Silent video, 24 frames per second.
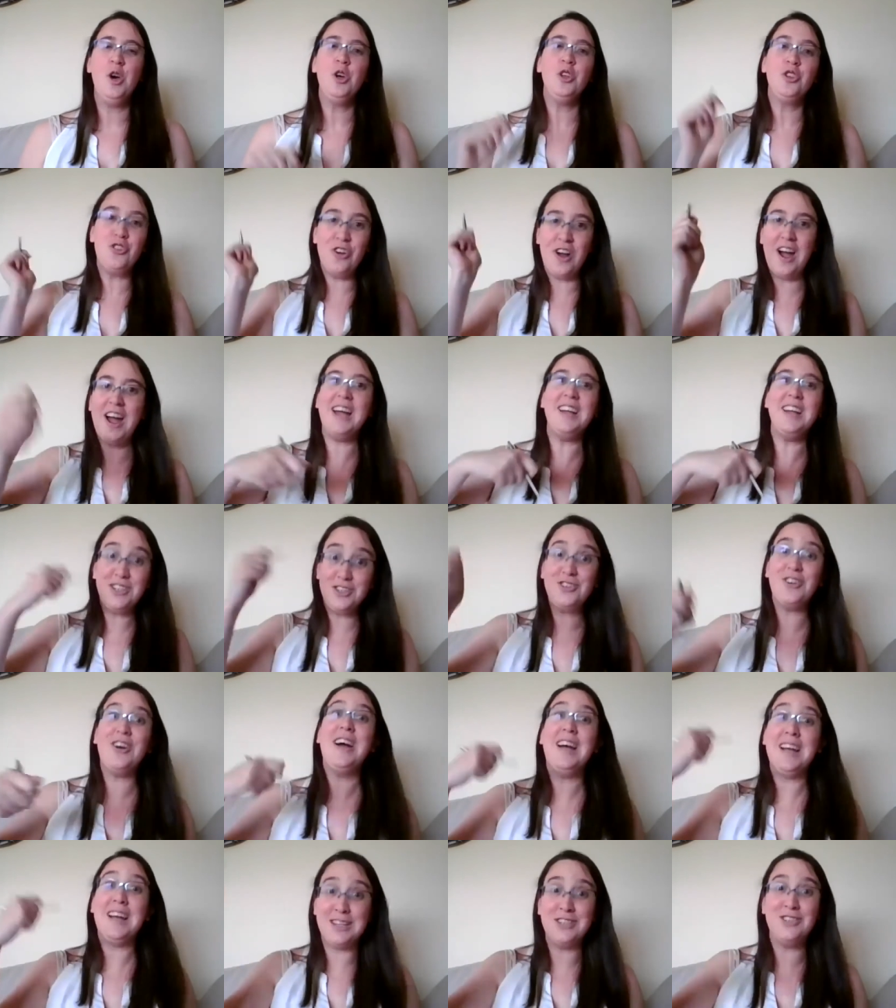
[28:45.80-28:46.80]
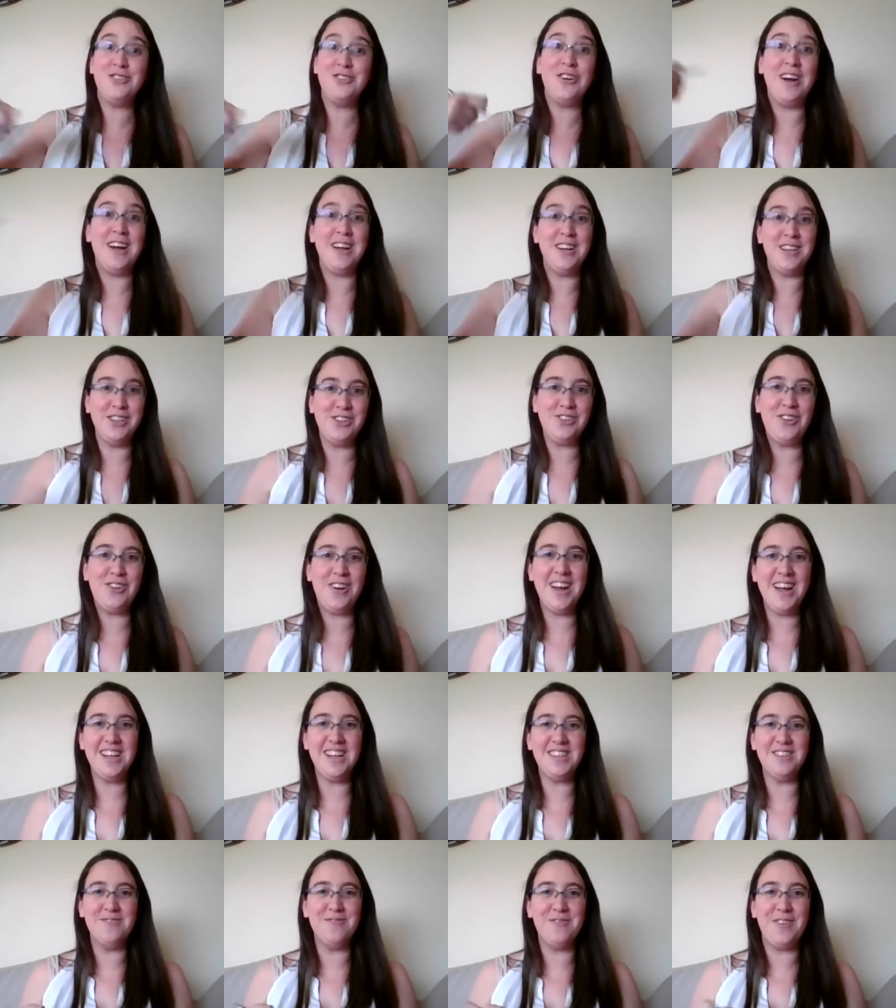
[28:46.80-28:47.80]
tried and tried and tried and
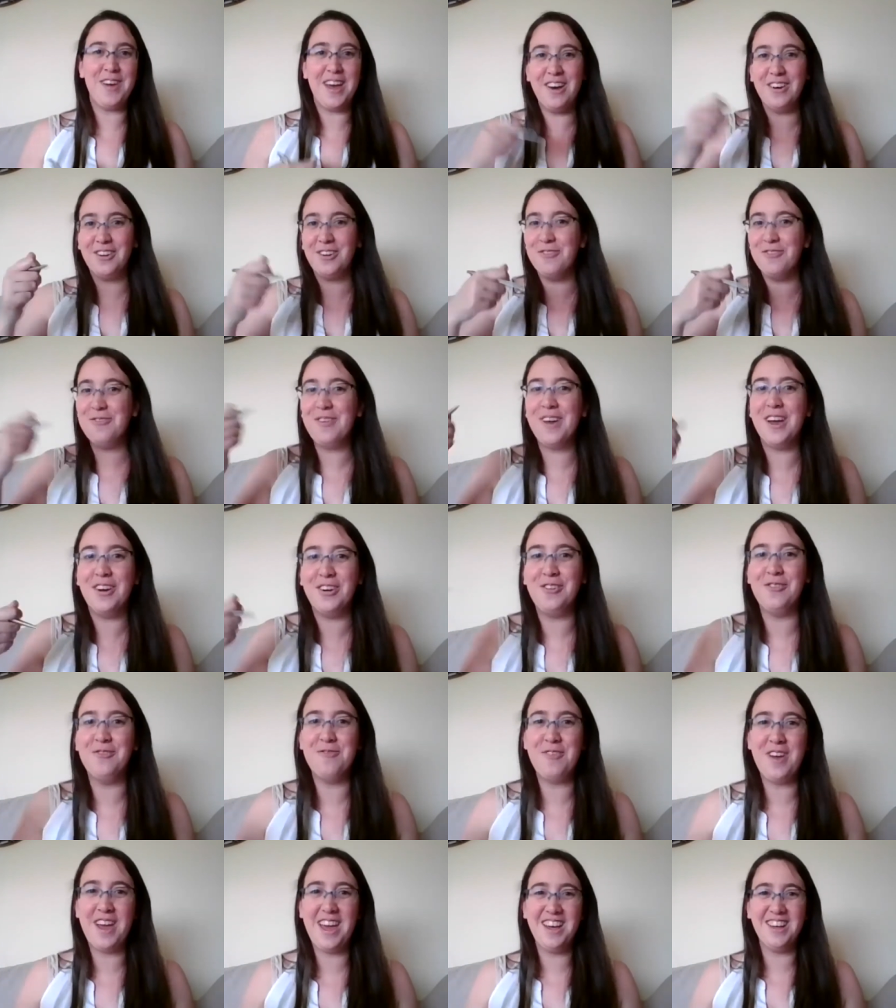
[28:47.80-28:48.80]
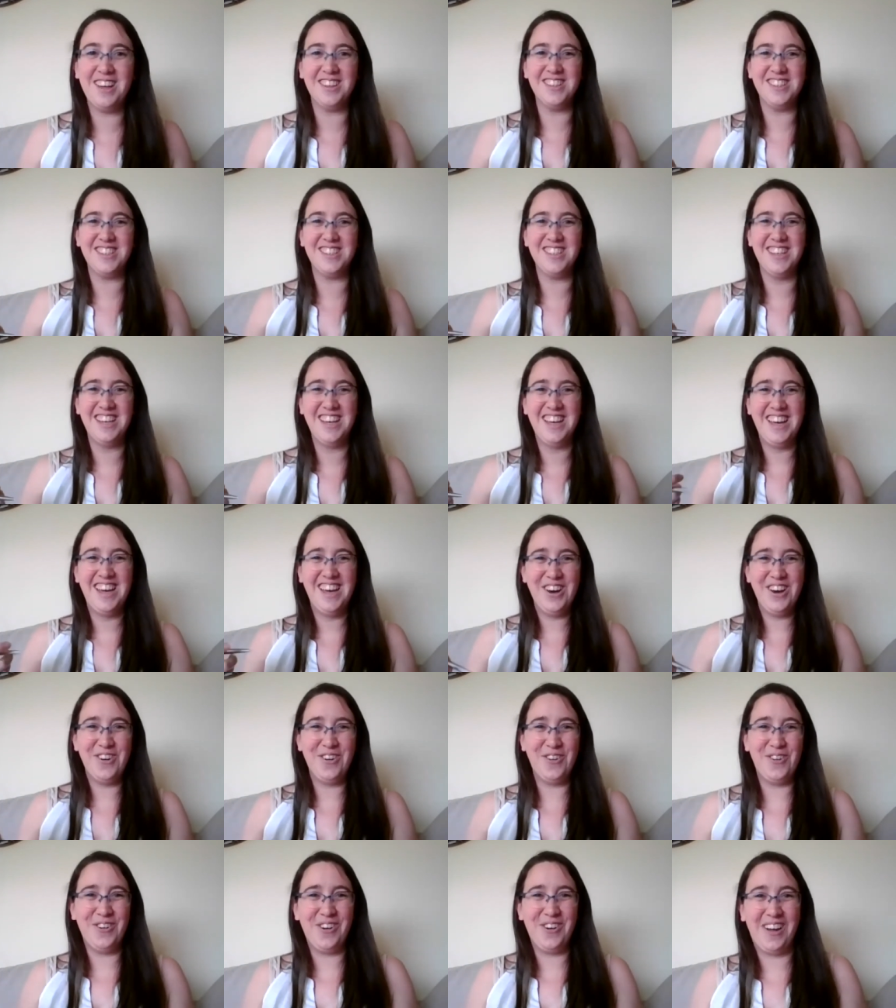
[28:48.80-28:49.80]
tried and failed and failed and failed,
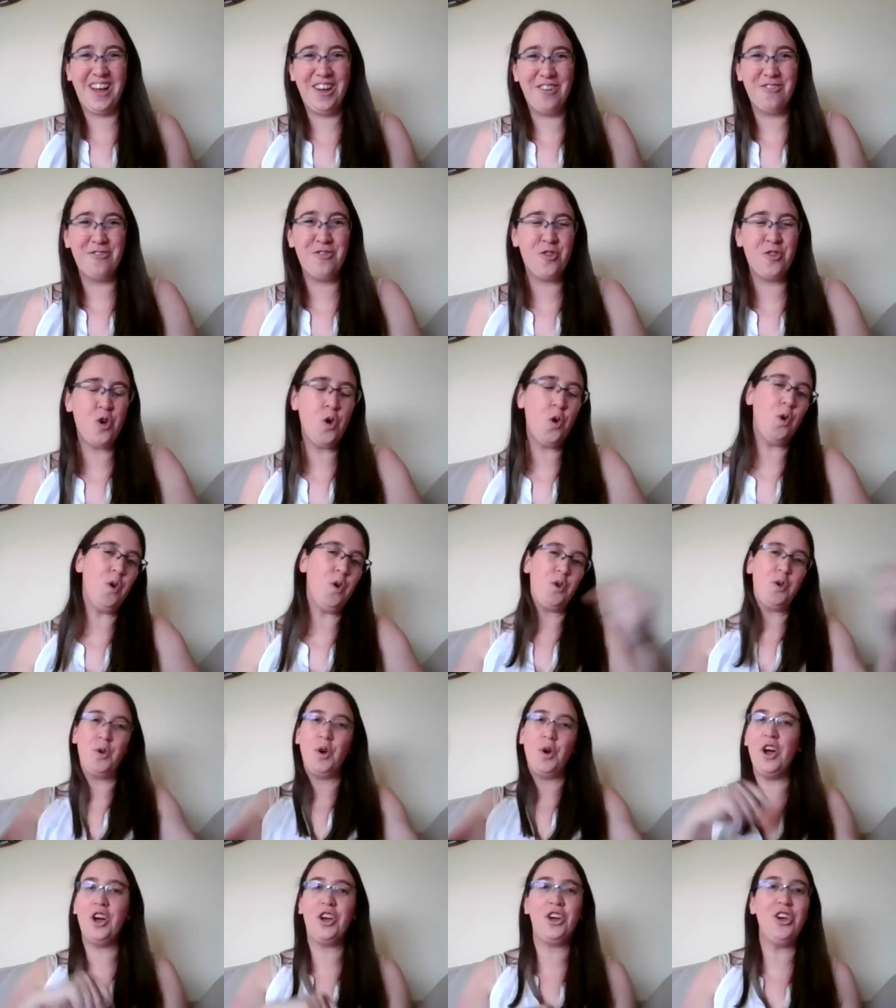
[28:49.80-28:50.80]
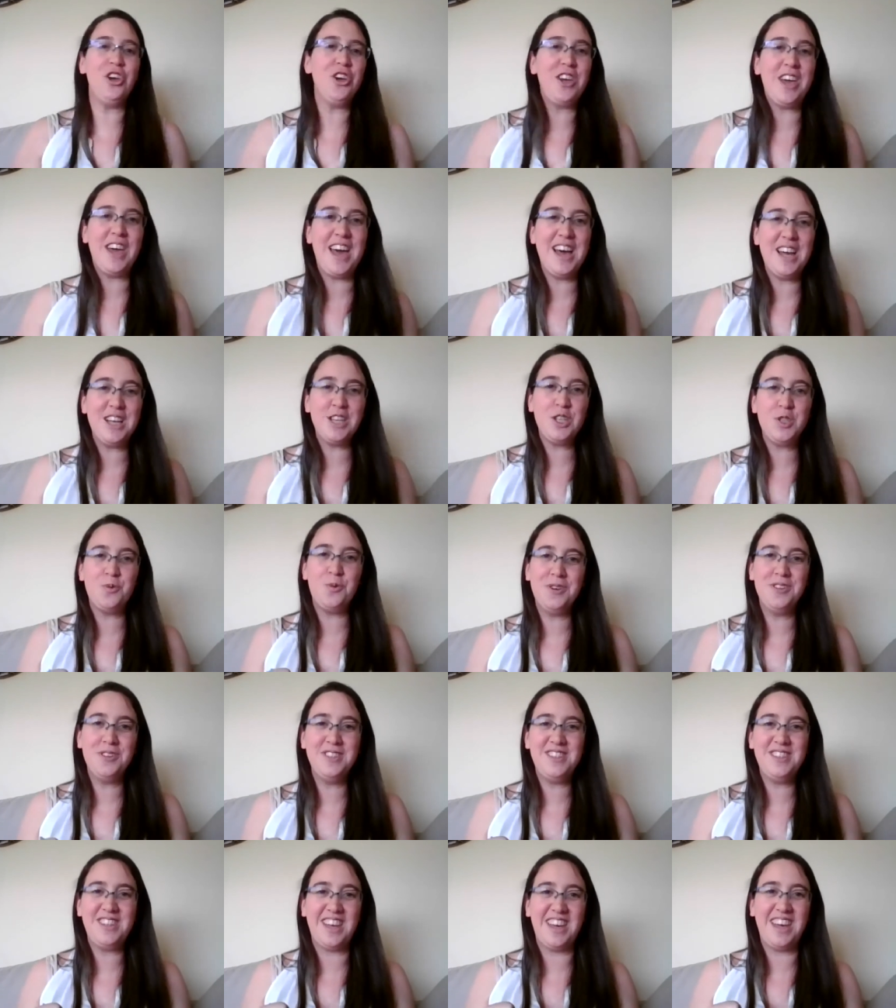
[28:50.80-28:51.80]
or have caught a good catch
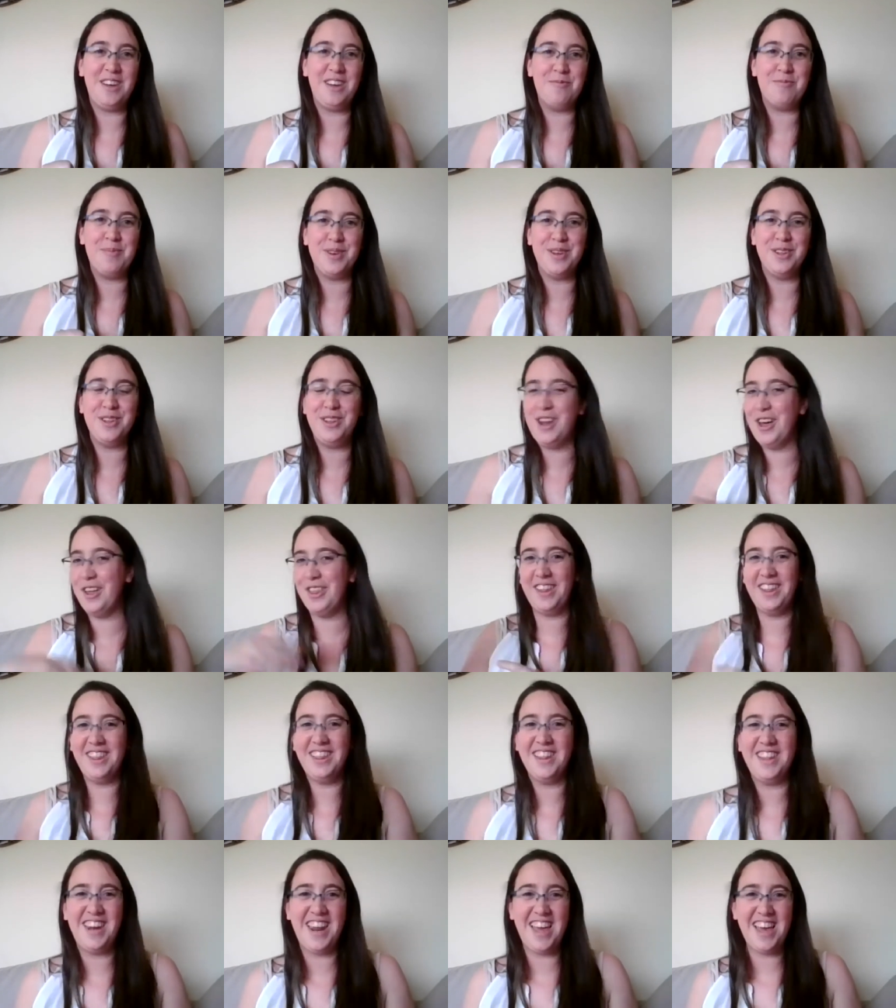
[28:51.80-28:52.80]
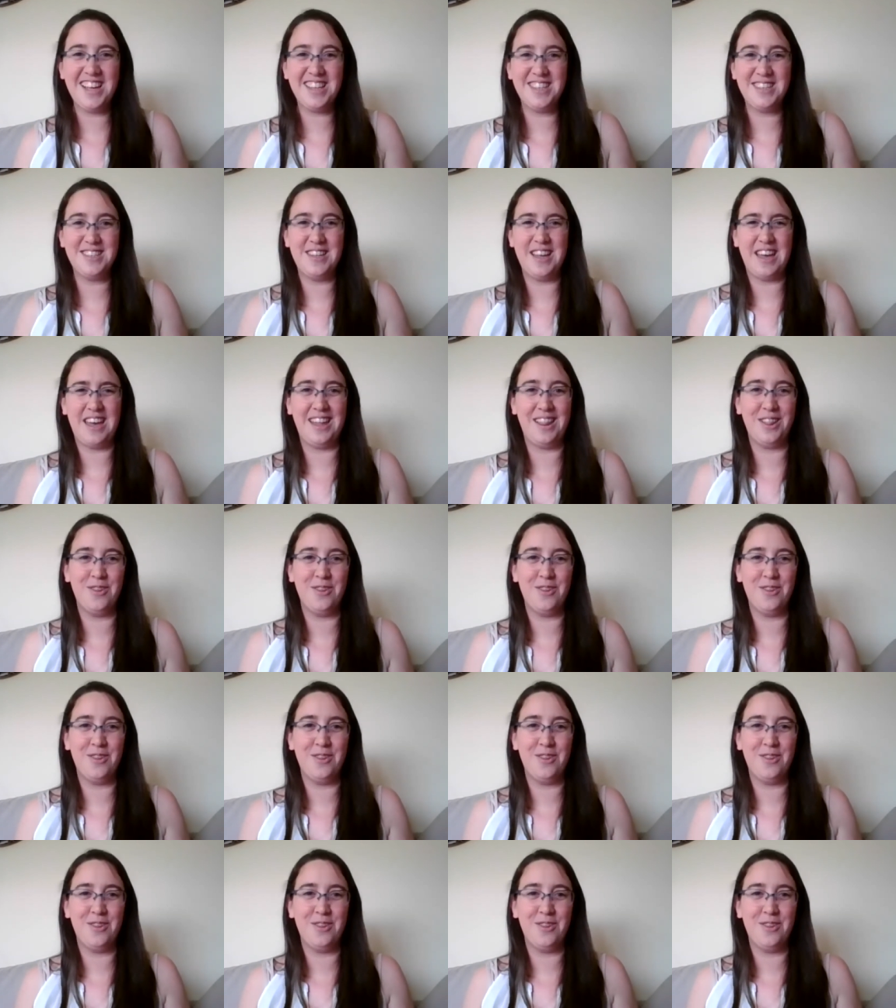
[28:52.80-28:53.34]
one day but nothing the next day.